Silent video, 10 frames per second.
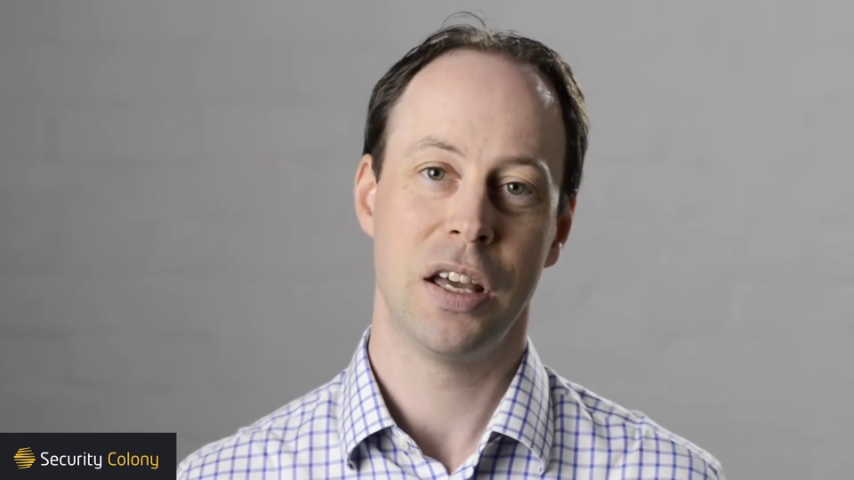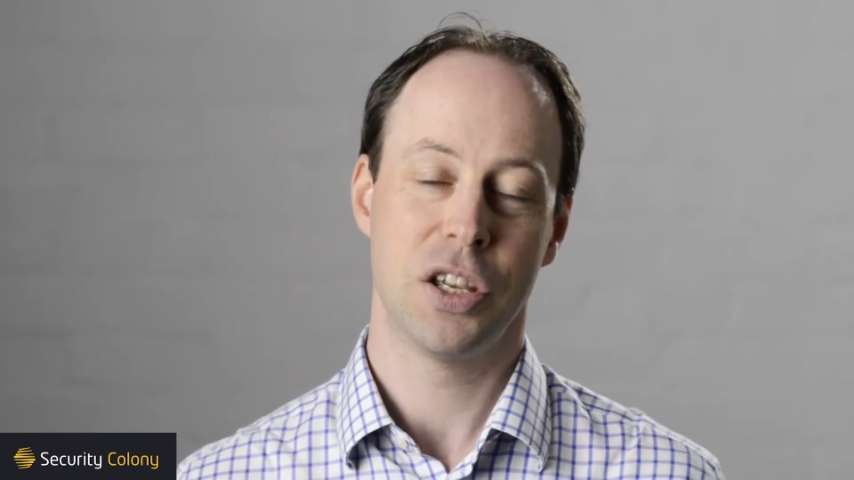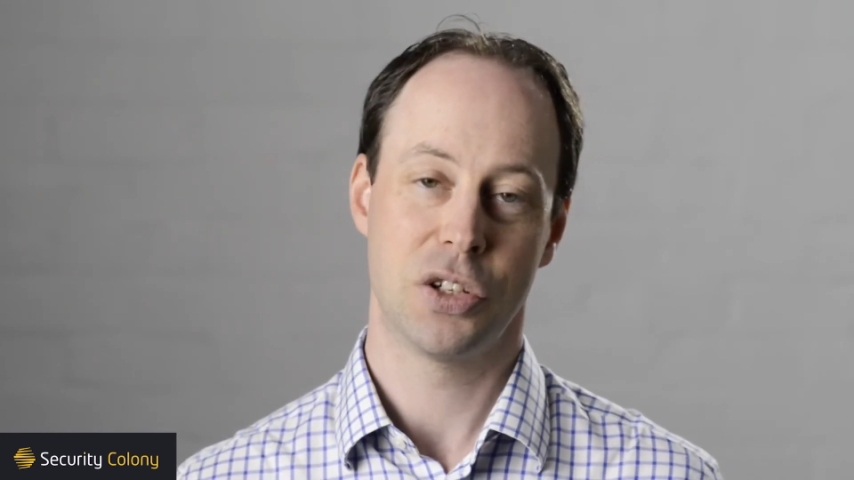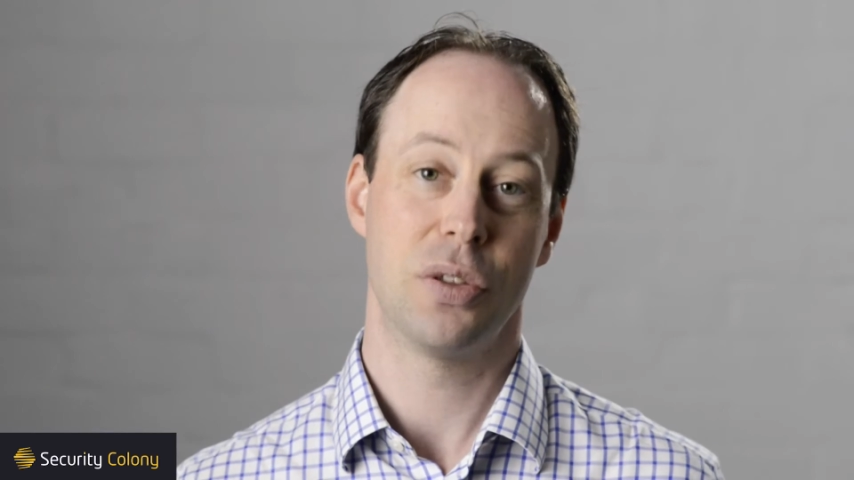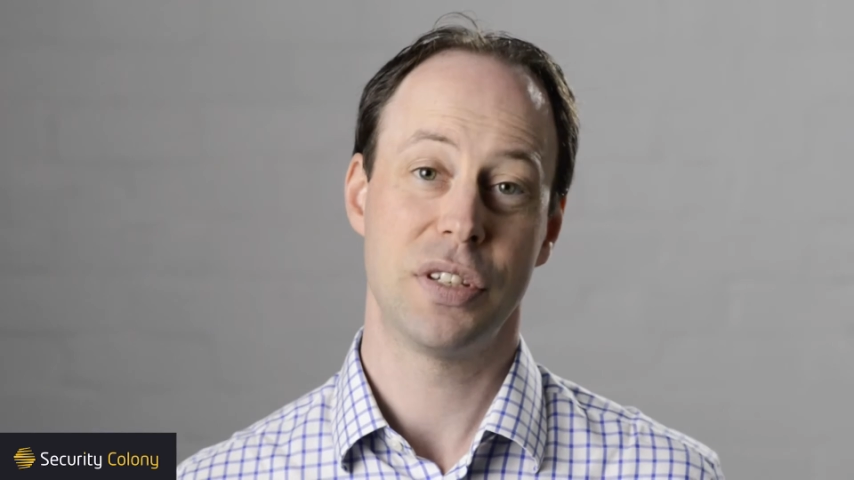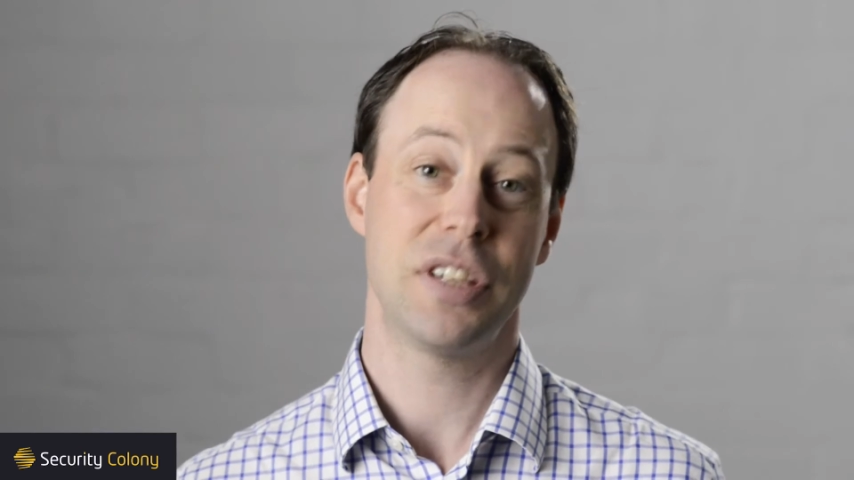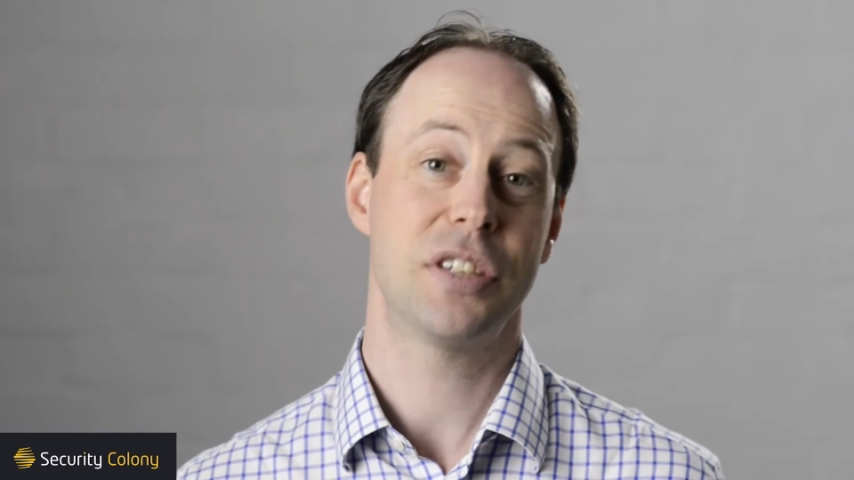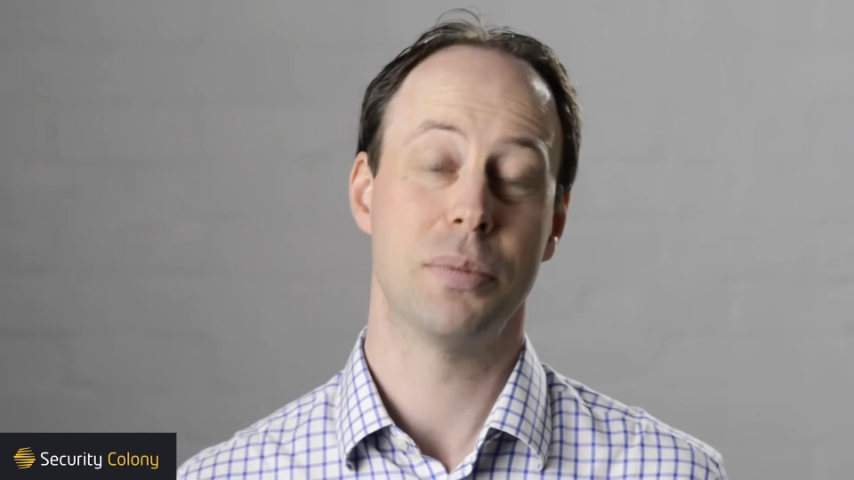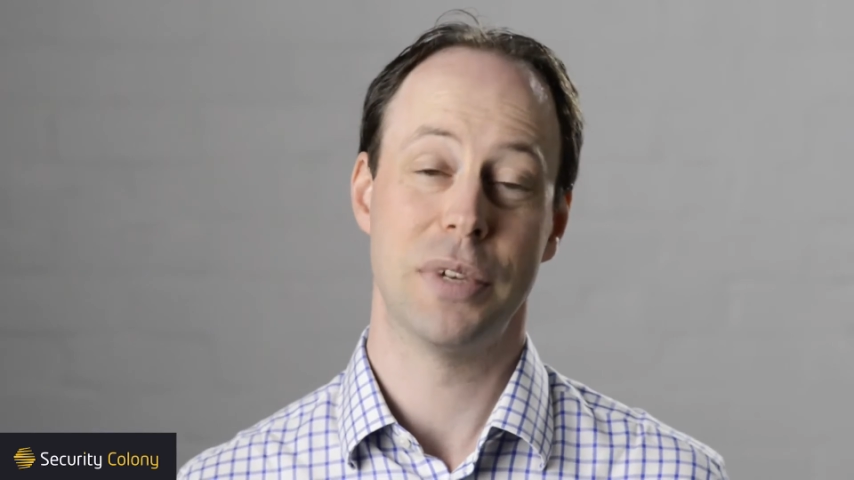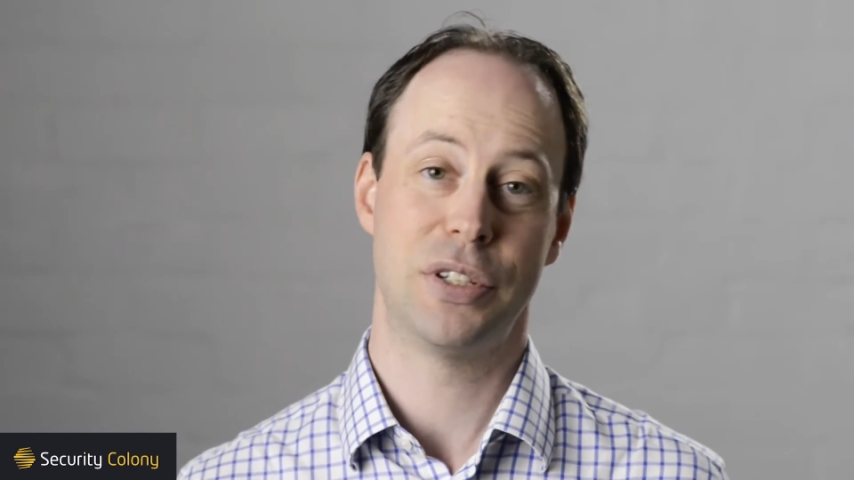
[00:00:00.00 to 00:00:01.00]
So the
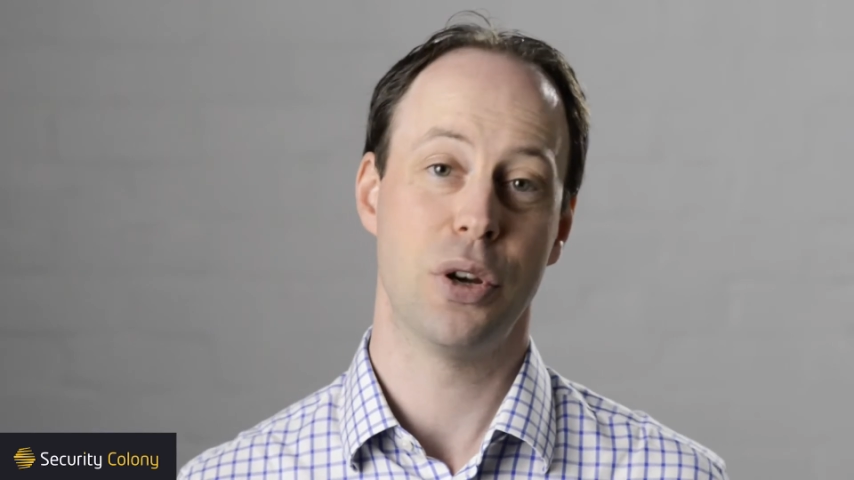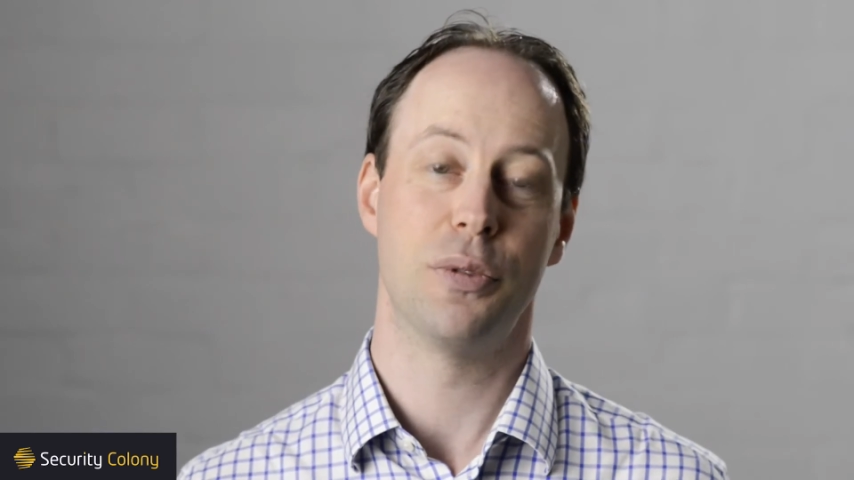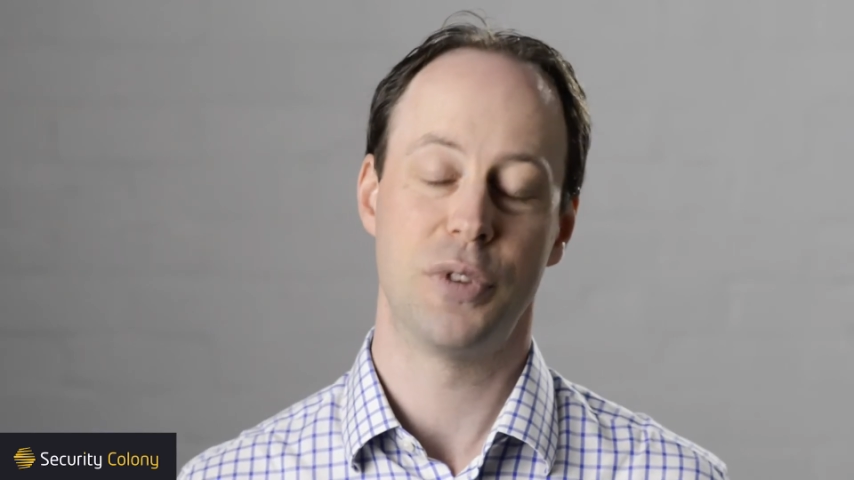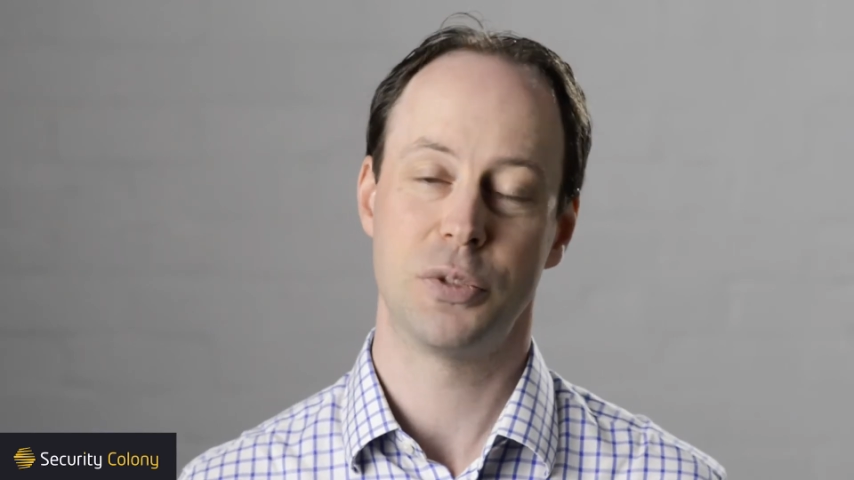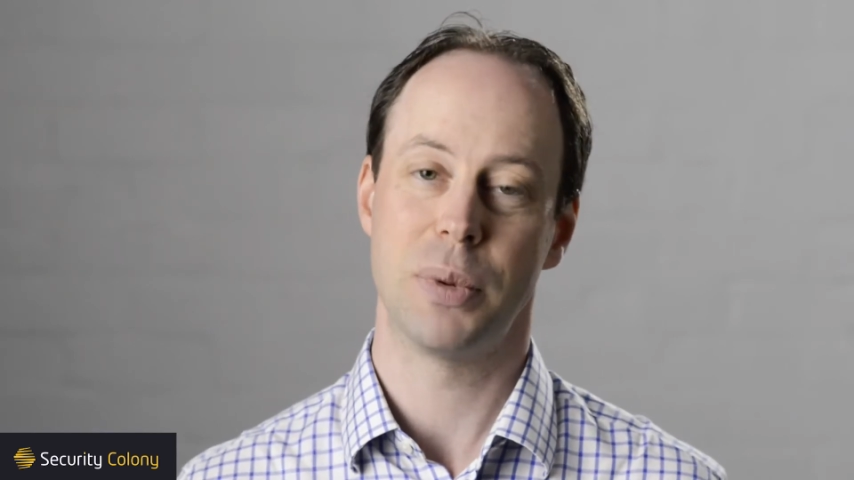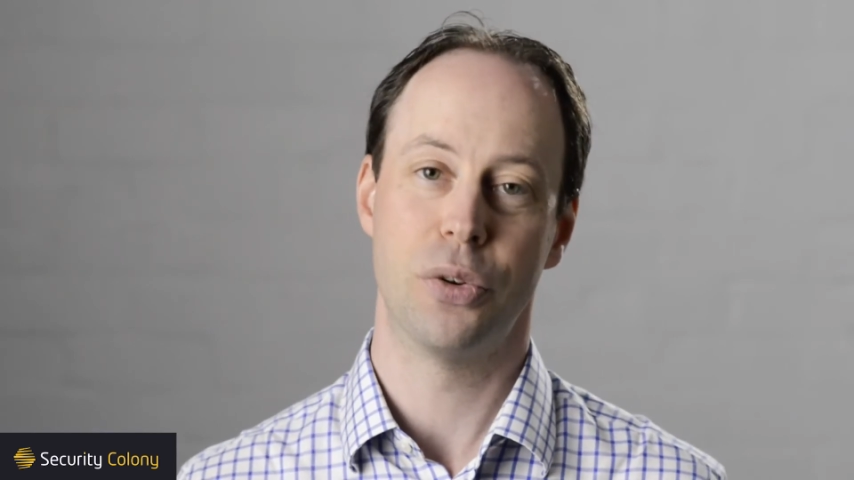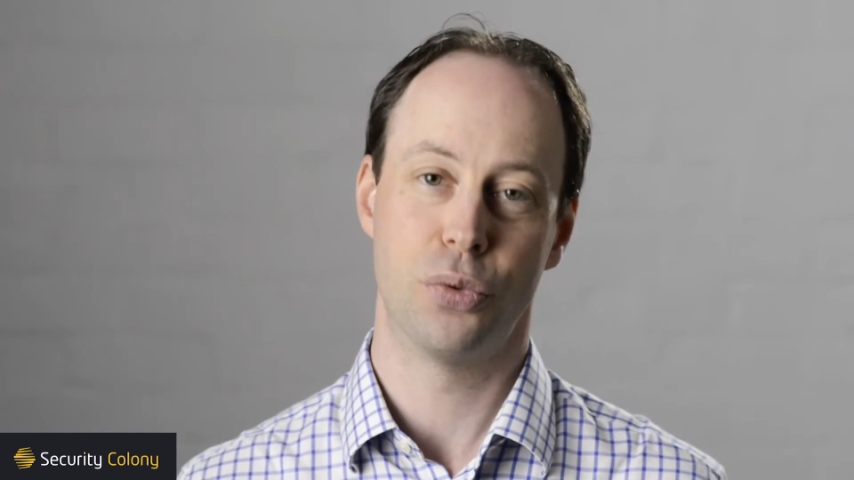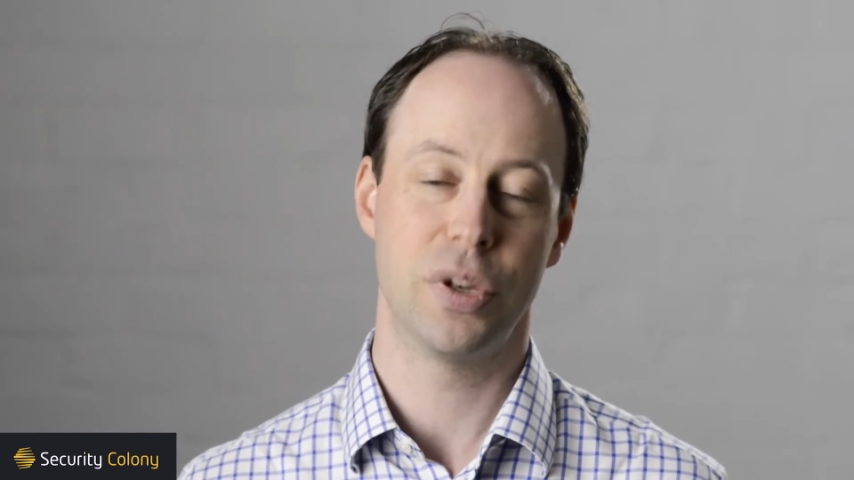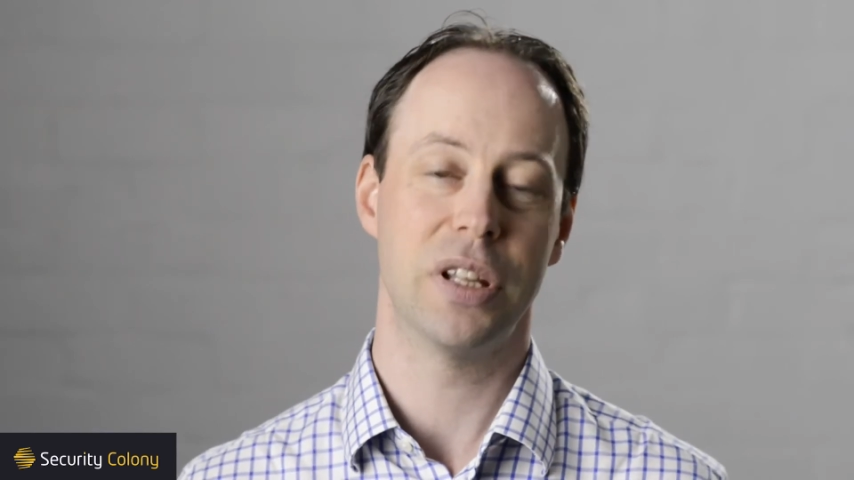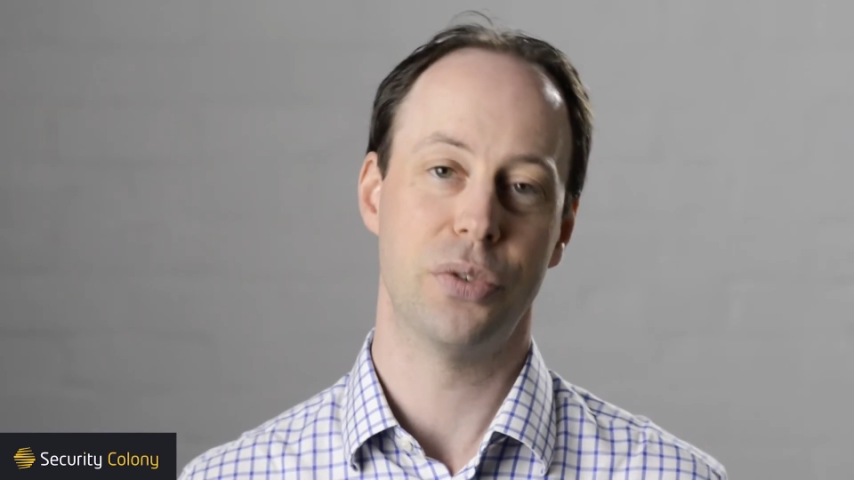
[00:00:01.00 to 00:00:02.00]
system itself has been a
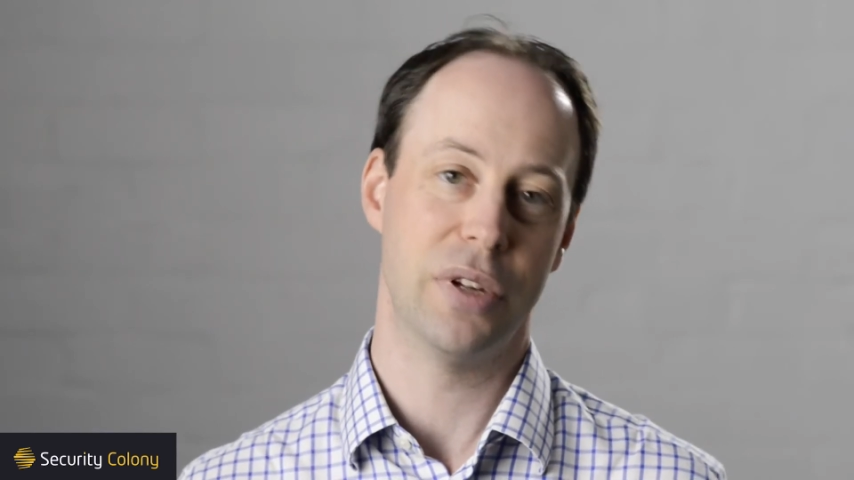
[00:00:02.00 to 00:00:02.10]
really,